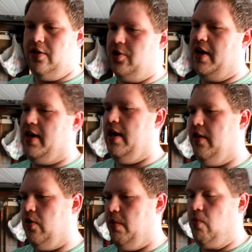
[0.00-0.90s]
to try to get a
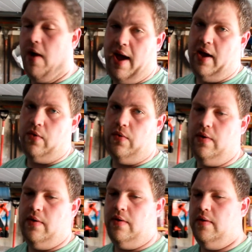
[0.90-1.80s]
little bit more
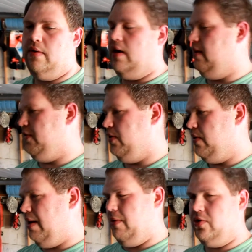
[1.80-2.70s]
angle
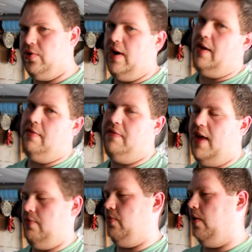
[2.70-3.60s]
view. I'm not sure how the
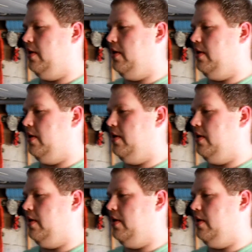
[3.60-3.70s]
flat one